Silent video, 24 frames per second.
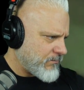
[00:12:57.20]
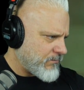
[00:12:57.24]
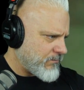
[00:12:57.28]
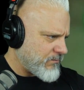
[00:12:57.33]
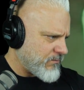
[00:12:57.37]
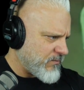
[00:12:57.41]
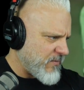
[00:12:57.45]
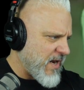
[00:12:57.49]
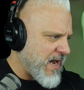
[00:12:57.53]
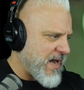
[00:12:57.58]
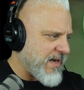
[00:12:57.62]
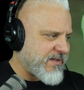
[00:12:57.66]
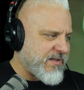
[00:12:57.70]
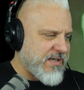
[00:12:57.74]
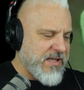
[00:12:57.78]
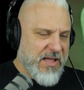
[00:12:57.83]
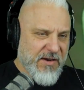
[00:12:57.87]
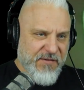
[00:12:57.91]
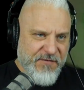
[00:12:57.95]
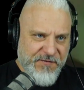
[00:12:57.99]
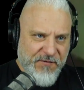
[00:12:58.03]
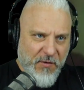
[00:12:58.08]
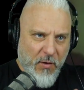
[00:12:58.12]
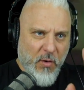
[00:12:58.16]
Yeah, see
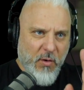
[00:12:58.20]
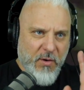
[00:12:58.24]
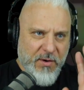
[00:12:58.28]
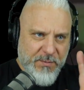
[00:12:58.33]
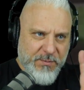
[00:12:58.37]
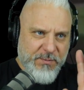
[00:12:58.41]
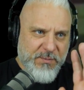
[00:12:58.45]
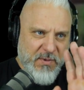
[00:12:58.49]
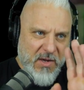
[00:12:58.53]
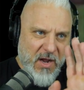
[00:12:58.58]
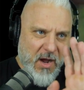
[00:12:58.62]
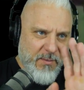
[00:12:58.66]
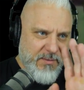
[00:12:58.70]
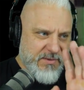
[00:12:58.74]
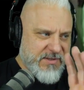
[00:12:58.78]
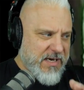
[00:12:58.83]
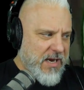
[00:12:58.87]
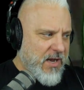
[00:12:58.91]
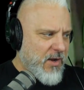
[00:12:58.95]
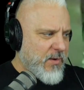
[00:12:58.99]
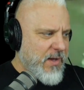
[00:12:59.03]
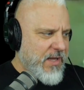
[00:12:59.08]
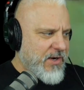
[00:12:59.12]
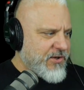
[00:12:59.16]
that forward gum
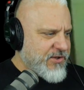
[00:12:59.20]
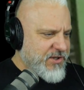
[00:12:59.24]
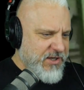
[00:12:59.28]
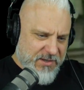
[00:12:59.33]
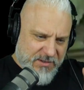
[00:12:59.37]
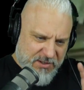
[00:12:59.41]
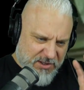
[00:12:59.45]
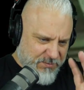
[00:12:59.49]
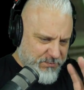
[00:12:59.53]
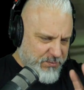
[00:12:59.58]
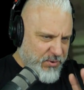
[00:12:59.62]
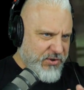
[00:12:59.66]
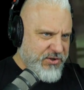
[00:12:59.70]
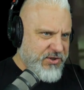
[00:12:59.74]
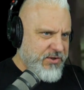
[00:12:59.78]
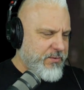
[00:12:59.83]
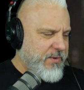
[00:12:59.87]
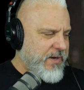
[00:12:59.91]
sao energy just pushing right